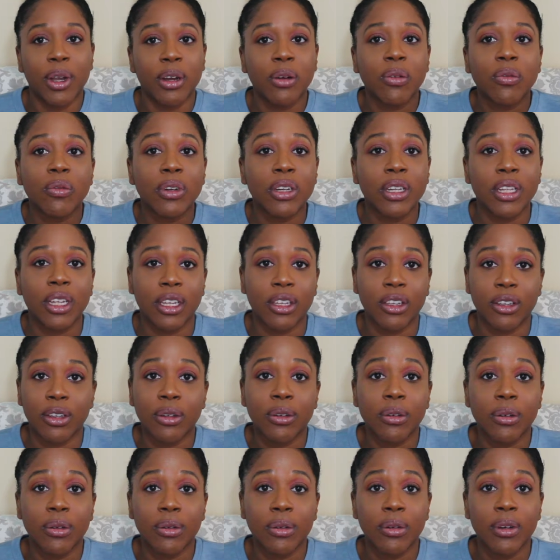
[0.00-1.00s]
I don't really
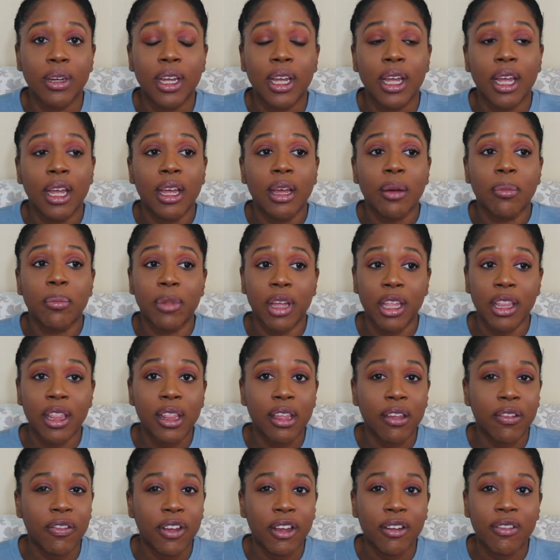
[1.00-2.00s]
do
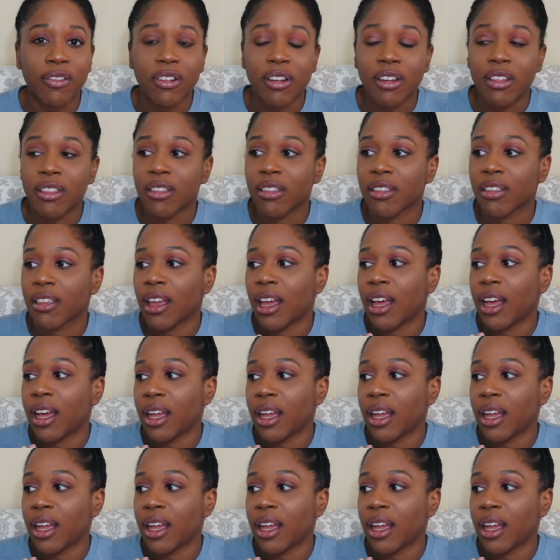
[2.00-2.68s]
monthly favorites.